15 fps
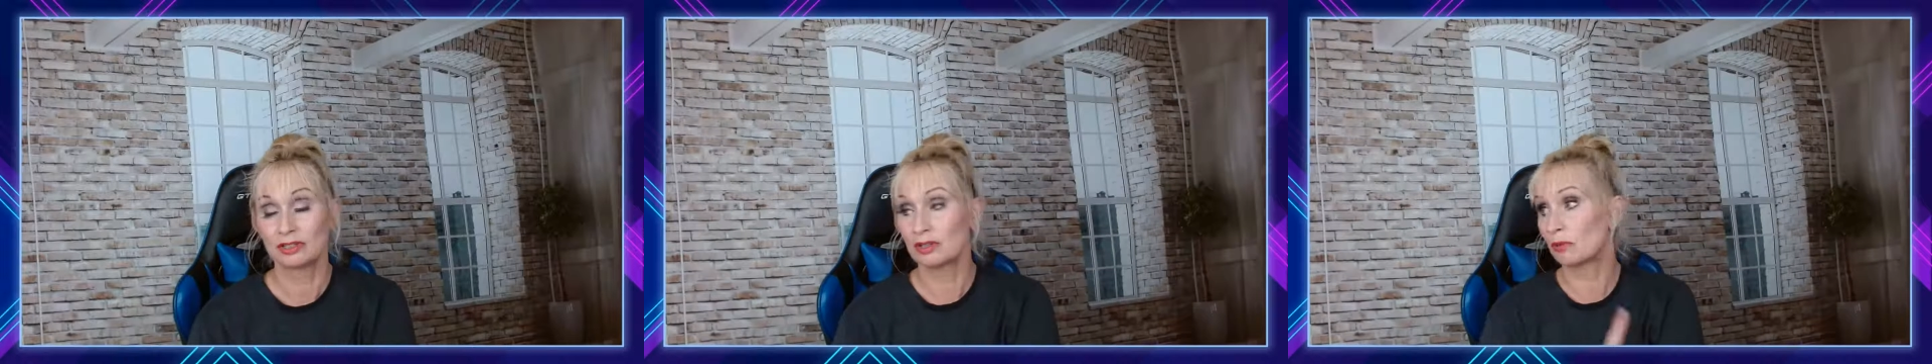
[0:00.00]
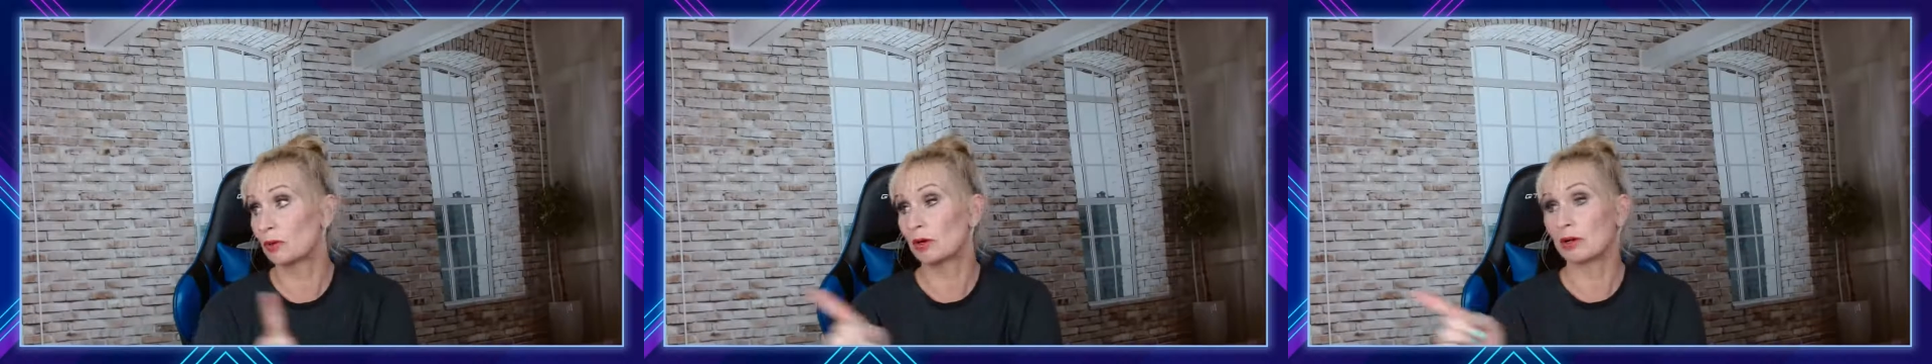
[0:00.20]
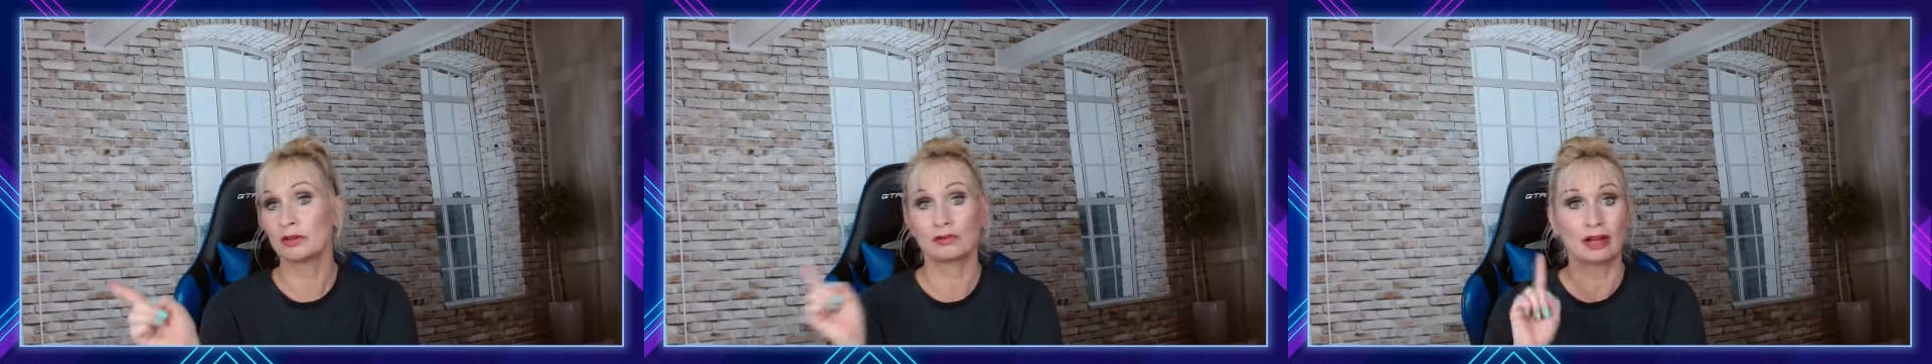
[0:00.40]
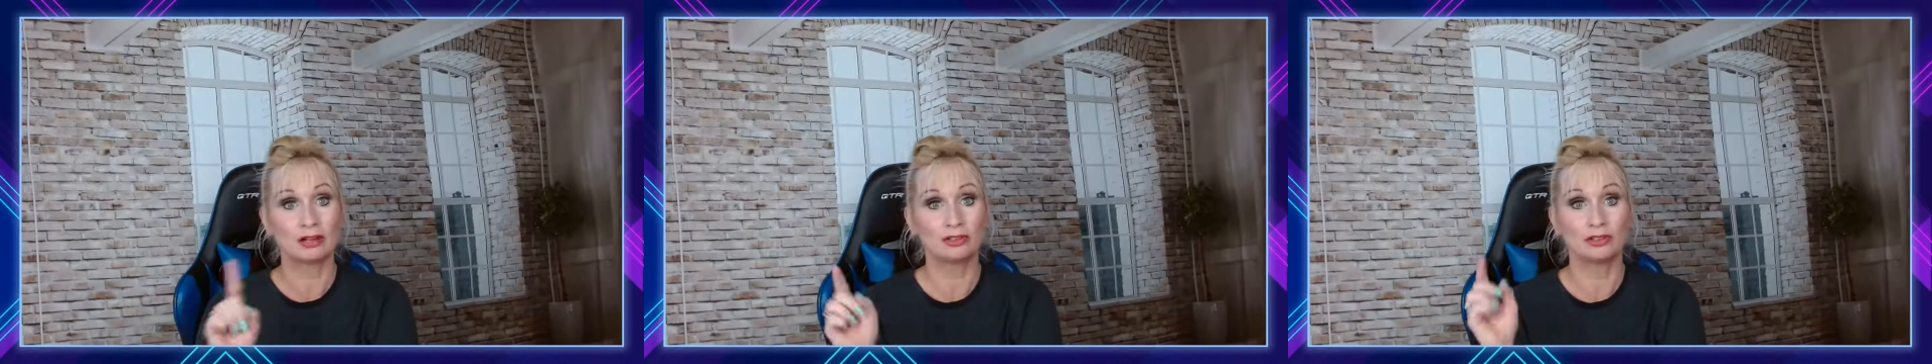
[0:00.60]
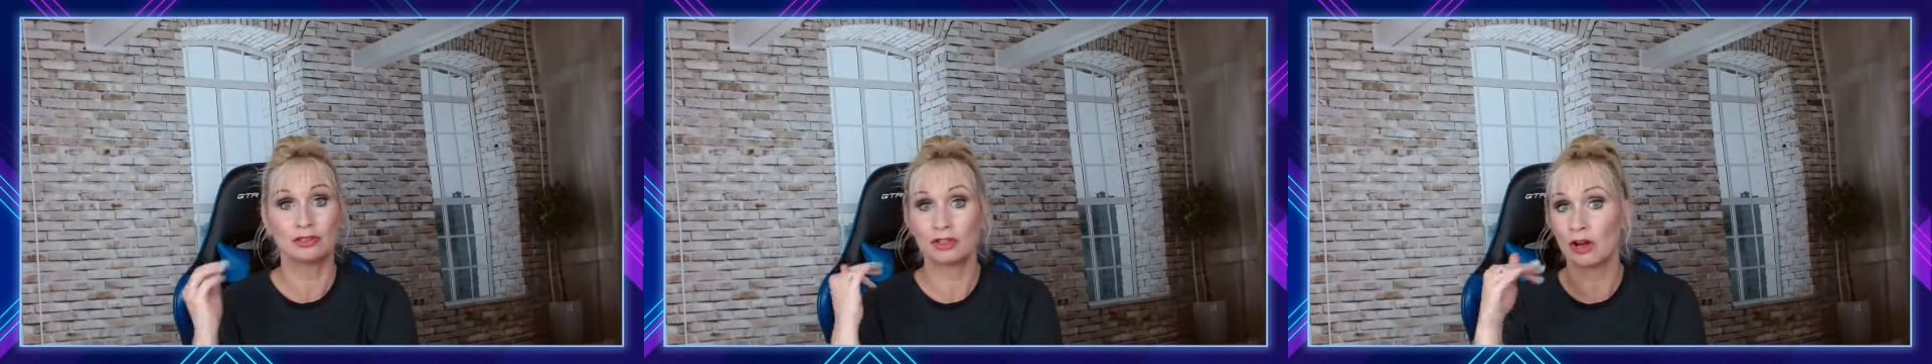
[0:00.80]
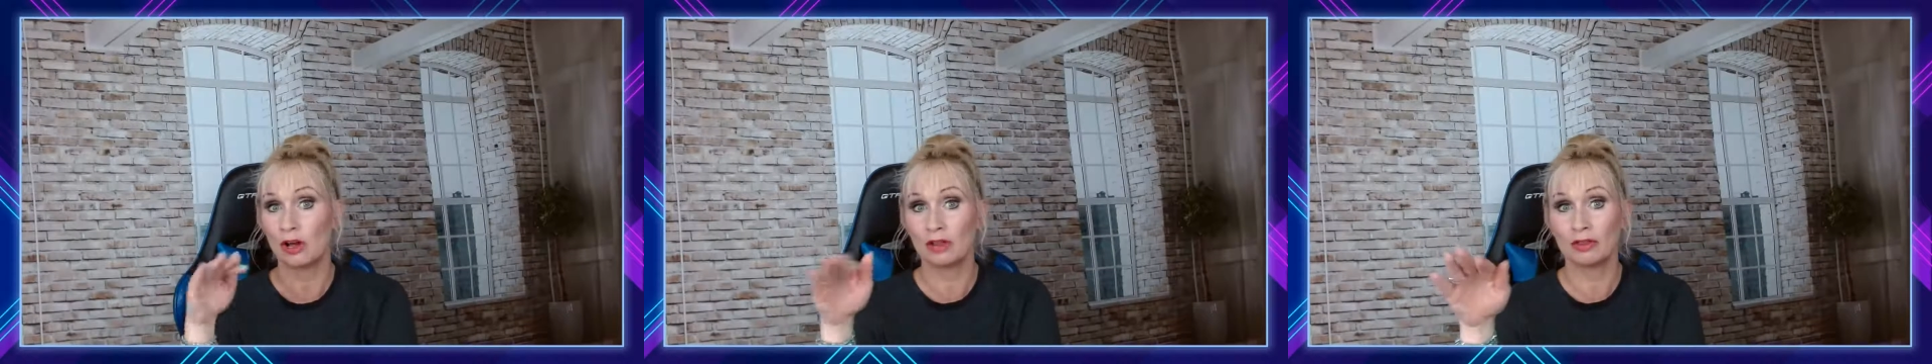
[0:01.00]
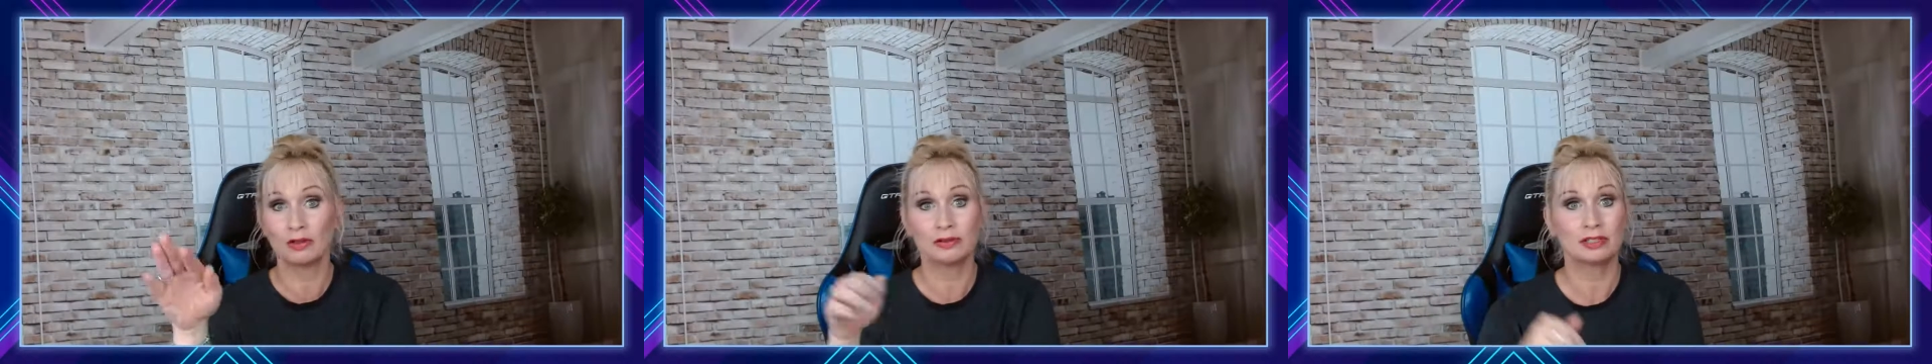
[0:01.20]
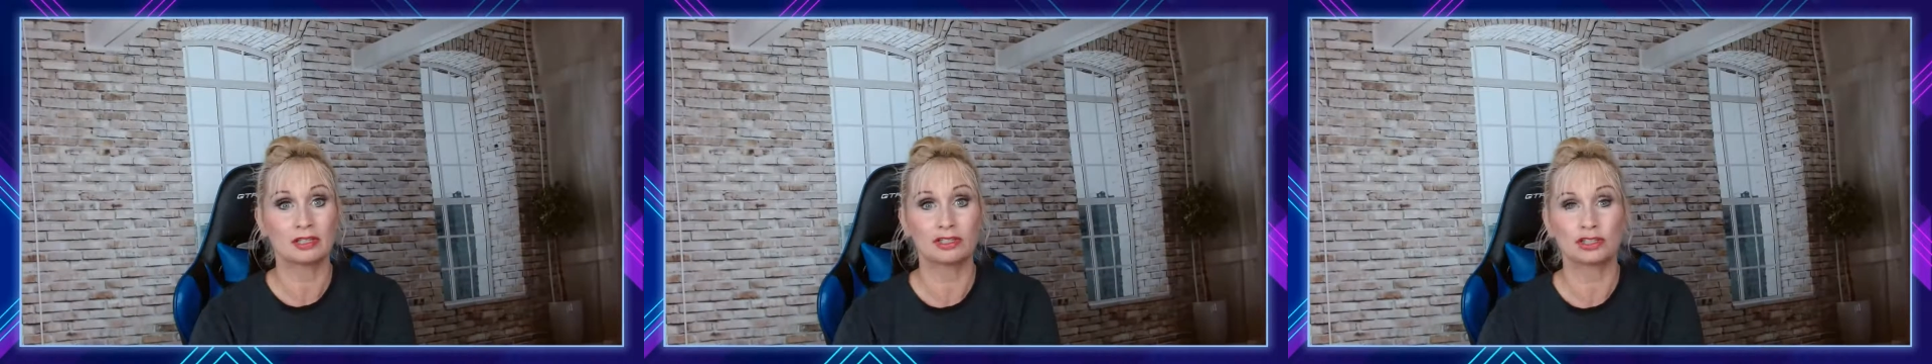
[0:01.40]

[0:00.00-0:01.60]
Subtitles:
the world around you, to all those